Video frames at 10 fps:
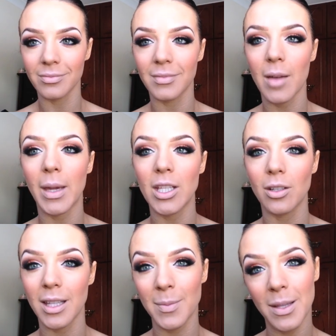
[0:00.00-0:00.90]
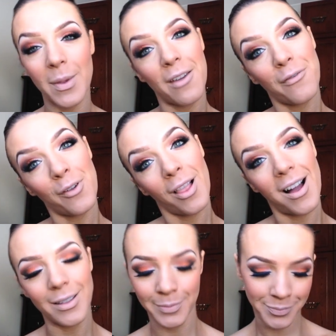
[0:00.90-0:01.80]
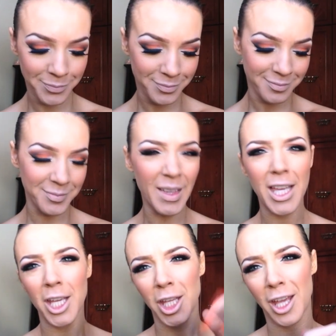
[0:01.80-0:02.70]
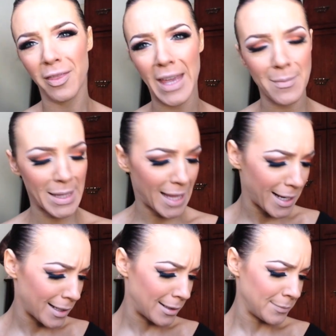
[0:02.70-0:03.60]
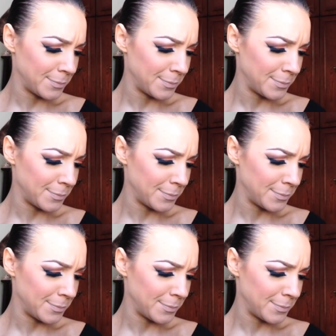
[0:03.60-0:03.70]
That makes your lips appear fuller. You can thank me later.